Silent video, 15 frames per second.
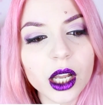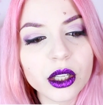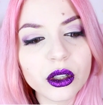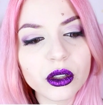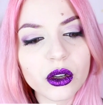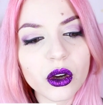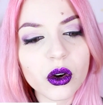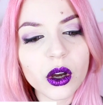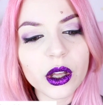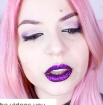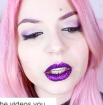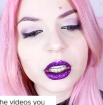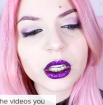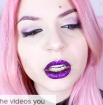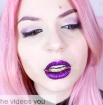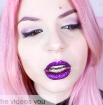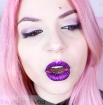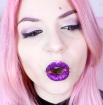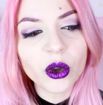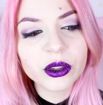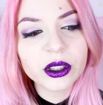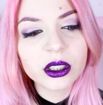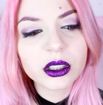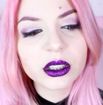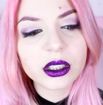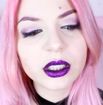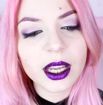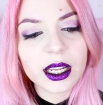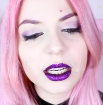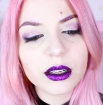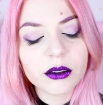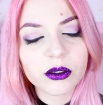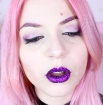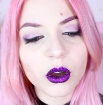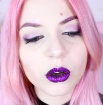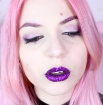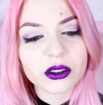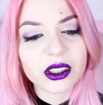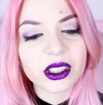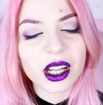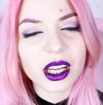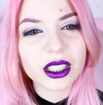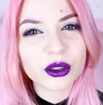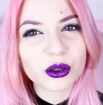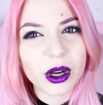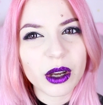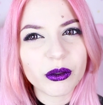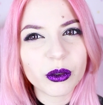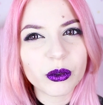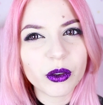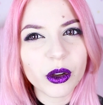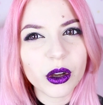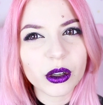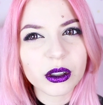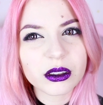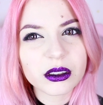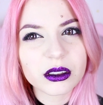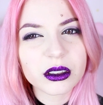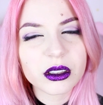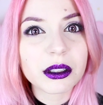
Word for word: I don't know, I think all the daily vlogs and like travel vlogs,